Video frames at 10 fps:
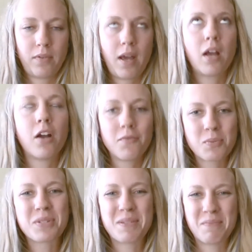
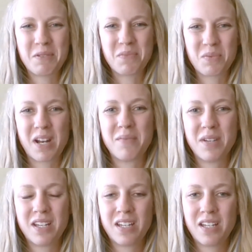uncomfortable symptoms when I'm,
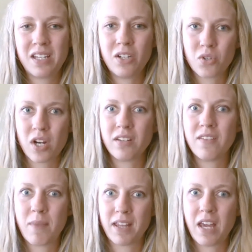trying to live
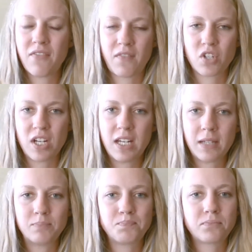my life after
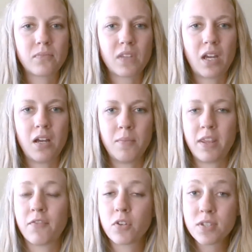eating. And
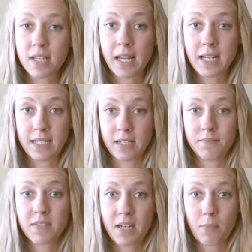the first thing I
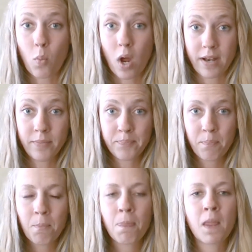did, step one,
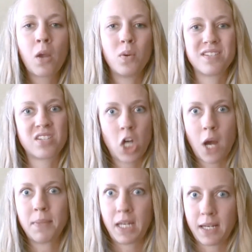was
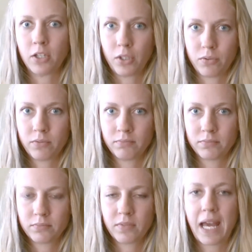stop eating gluten.
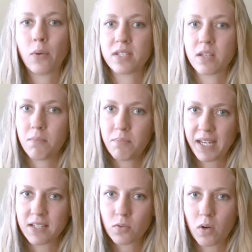That was the
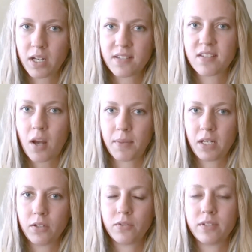biggest one, is stop eating
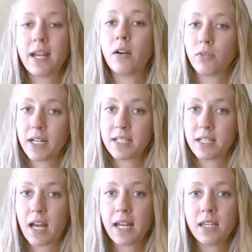gluten. Now, granted,
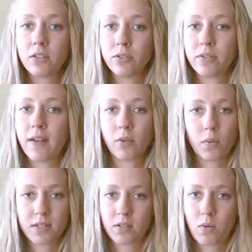I eat gluten every
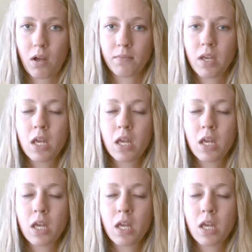once in a while,